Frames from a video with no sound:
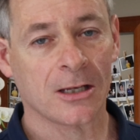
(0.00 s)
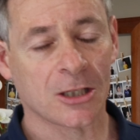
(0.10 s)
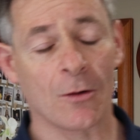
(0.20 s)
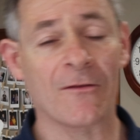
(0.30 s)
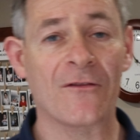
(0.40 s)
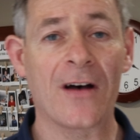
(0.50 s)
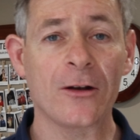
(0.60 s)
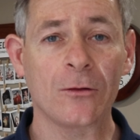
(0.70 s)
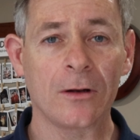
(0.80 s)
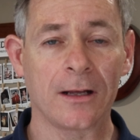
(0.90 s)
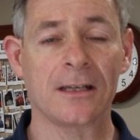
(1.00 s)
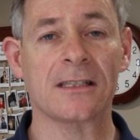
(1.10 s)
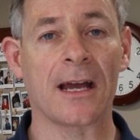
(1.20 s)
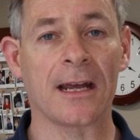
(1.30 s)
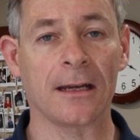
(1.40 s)
So a funnel
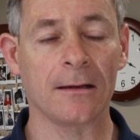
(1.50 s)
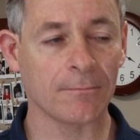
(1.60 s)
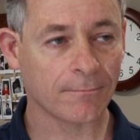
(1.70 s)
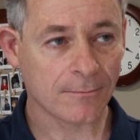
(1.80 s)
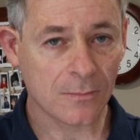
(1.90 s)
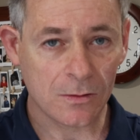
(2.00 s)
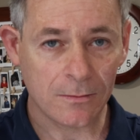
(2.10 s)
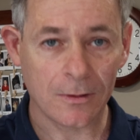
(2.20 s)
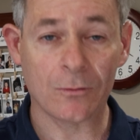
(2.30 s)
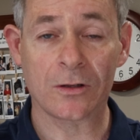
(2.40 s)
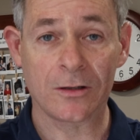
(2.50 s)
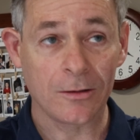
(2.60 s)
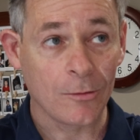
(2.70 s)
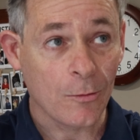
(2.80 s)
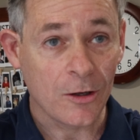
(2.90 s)
is
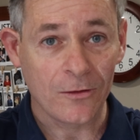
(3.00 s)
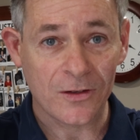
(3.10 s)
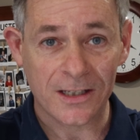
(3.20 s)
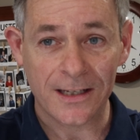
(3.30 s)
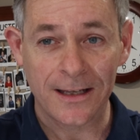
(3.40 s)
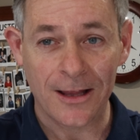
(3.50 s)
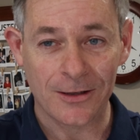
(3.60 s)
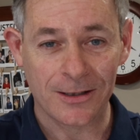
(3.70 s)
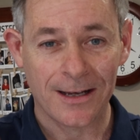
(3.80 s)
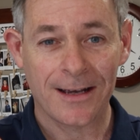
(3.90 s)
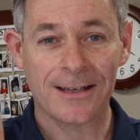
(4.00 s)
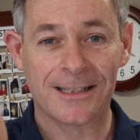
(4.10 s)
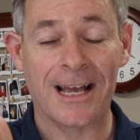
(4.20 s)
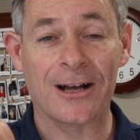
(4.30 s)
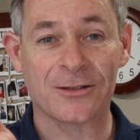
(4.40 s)
you've seen those
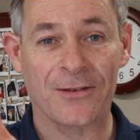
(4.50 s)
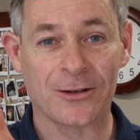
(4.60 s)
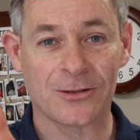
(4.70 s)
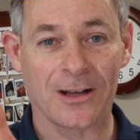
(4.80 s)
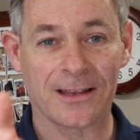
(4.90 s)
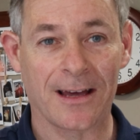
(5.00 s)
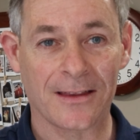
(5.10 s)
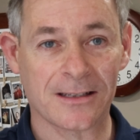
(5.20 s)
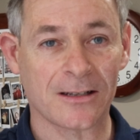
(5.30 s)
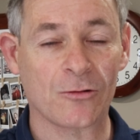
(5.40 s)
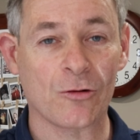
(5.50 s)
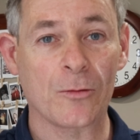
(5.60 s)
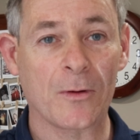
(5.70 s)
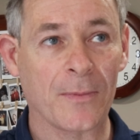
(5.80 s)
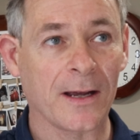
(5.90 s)
sales funnels like that. There's a
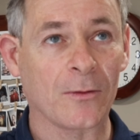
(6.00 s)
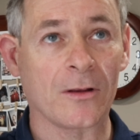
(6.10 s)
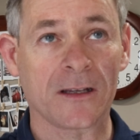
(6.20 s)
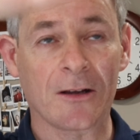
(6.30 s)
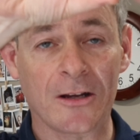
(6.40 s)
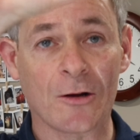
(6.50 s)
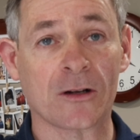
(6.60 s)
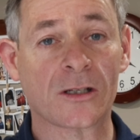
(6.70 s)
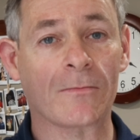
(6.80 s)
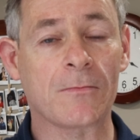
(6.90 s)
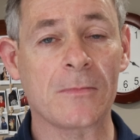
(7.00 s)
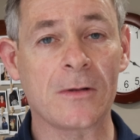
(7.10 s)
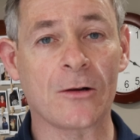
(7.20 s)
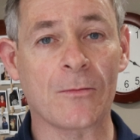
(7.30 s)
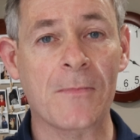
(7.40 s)
group of people that
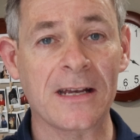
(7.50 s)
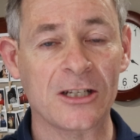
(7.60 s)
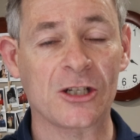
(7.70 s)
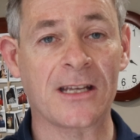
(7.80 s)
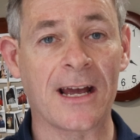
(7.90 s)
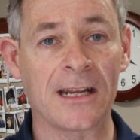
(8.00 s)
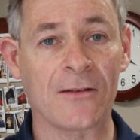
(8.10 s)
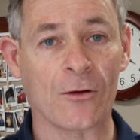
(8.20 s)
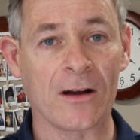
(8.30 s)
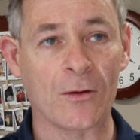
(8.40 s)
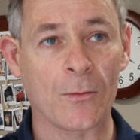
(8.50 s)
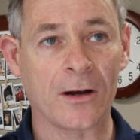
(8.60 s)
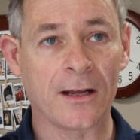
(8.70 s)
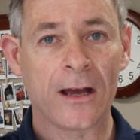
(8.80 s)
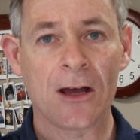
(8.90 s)
your message is out here for everybody.